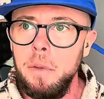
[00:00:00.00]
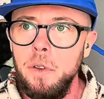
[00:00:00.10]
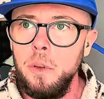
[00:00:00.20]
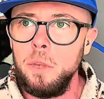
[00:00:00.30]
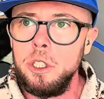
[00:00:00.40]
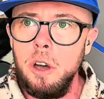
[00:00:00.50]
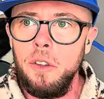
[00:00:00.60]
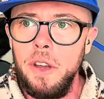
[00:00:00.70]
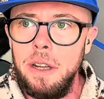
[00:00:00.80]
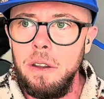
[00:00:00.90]
There was
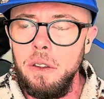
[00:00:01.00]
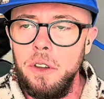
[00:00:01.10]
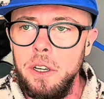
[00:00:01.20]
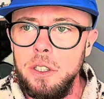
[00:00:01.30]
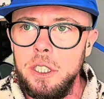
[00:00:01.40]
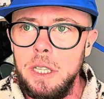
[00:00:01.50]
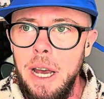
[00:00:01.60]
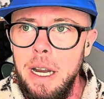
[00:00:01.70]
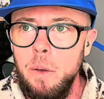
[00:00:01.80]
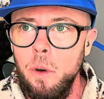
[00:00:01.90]
nothing that
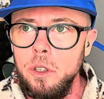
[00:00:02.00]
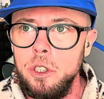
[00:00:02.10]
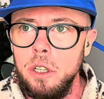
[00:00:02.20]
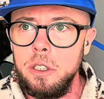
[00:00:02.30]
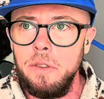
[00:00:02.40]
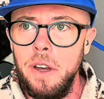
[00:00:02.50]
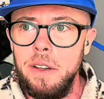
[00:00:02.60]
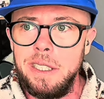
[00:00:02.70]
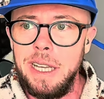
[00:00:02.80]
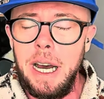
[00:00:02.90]
anyone sort of at the
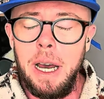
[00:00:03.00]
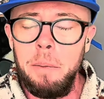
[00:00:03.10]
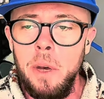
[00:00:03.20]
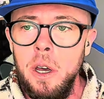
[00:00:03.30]
time